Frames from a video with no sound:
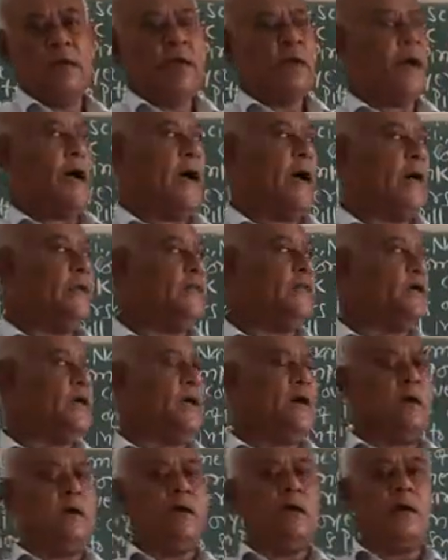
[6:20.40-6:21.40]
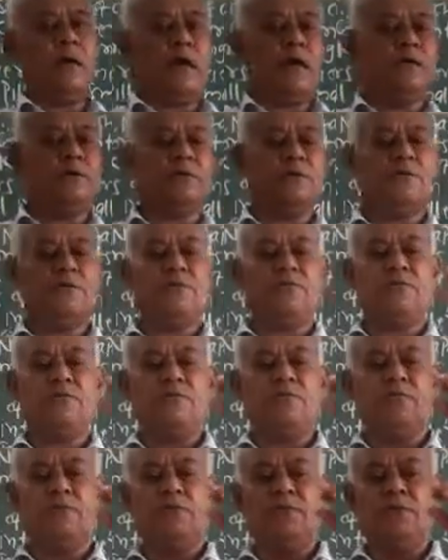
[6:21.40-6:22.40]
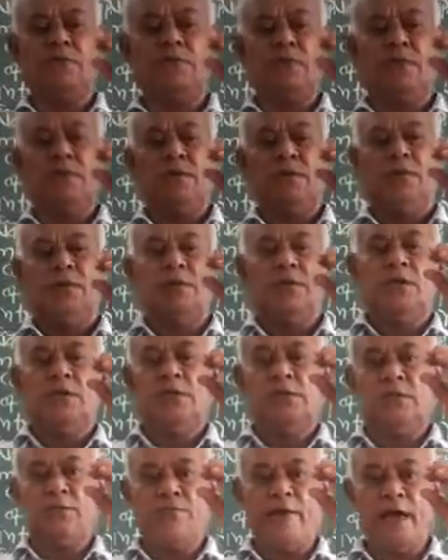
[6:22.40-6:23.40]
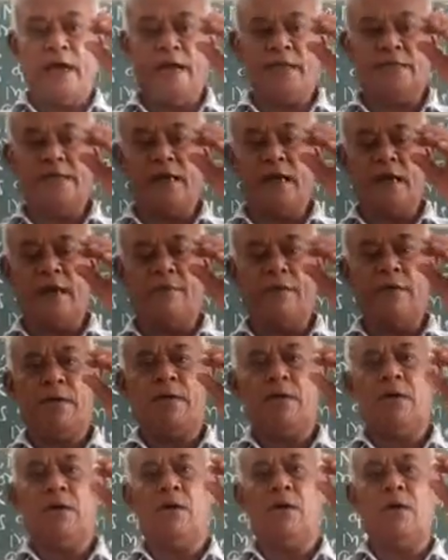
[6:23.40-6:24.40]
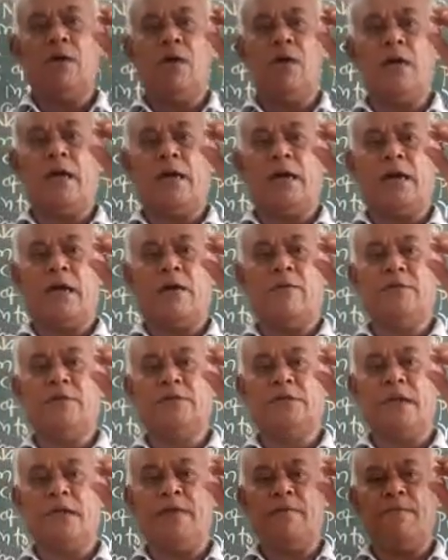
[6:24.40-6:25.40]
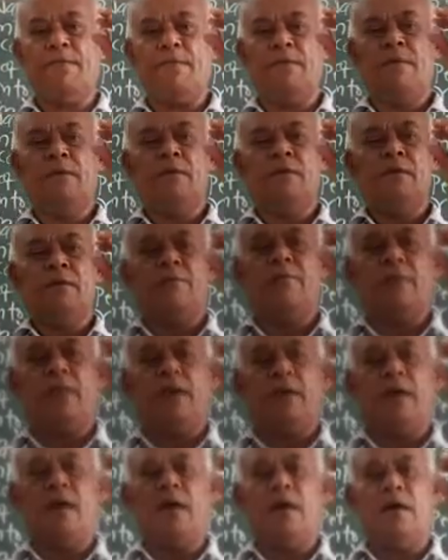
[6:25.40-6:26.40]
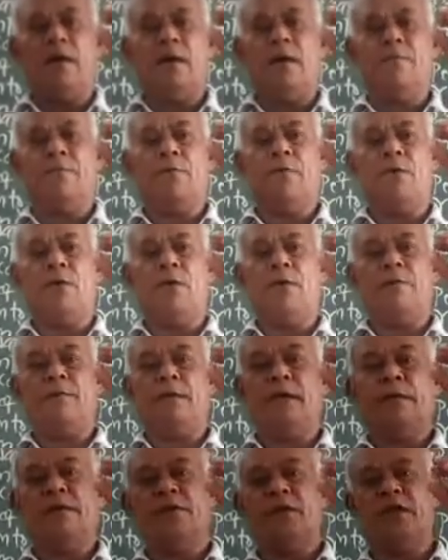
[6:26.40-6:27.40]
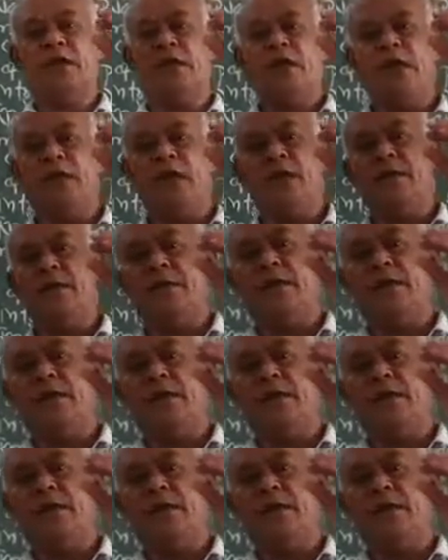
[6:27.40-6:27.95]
either a square shape or a round shape made up of a thin